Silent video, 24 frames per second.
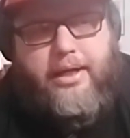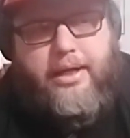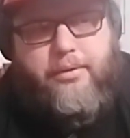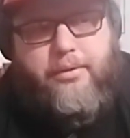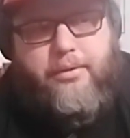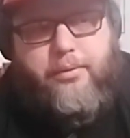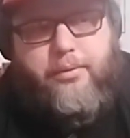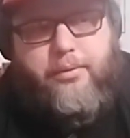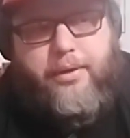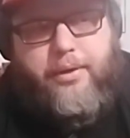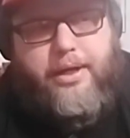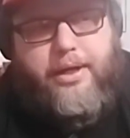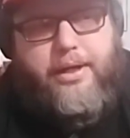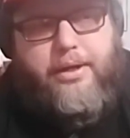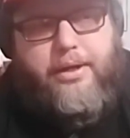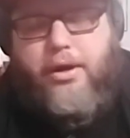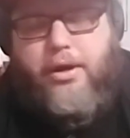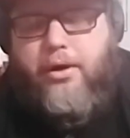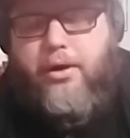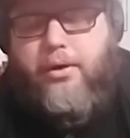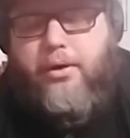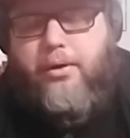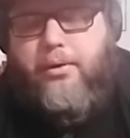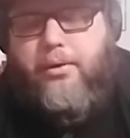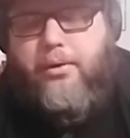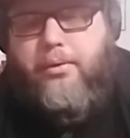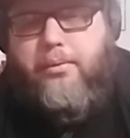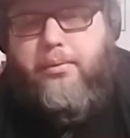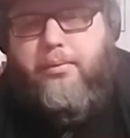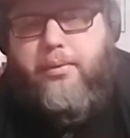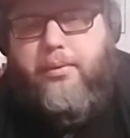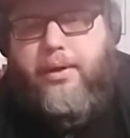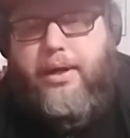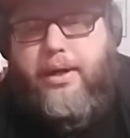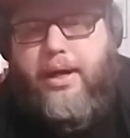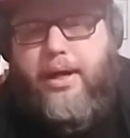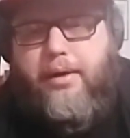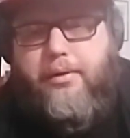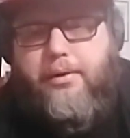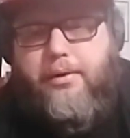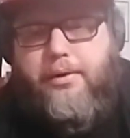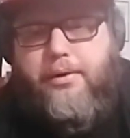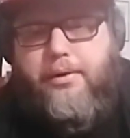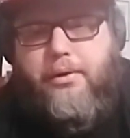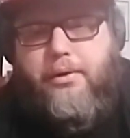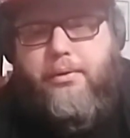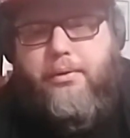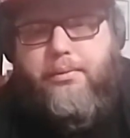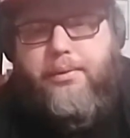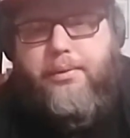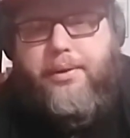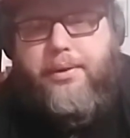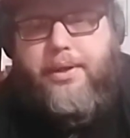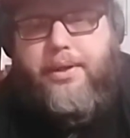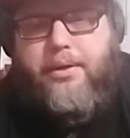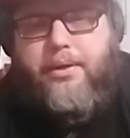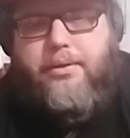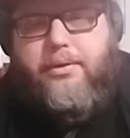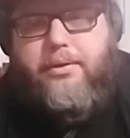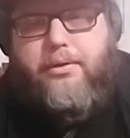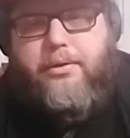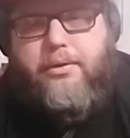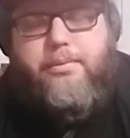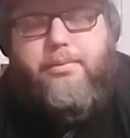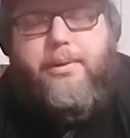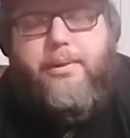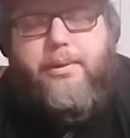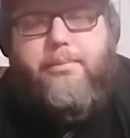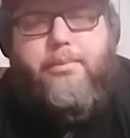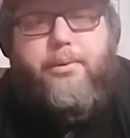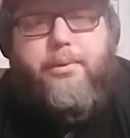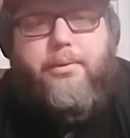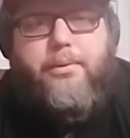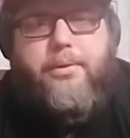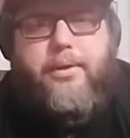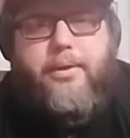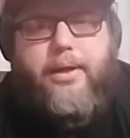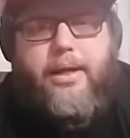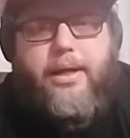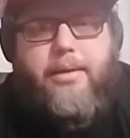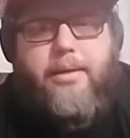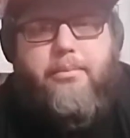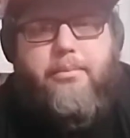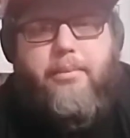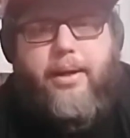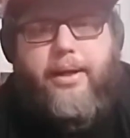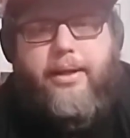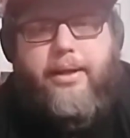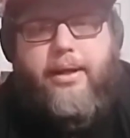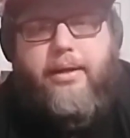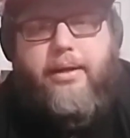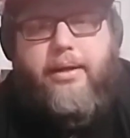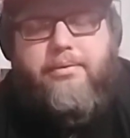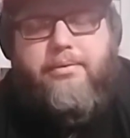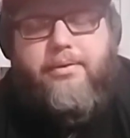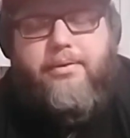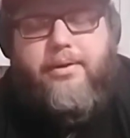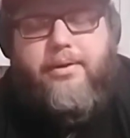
wouldn't know what I would do without those people in my life.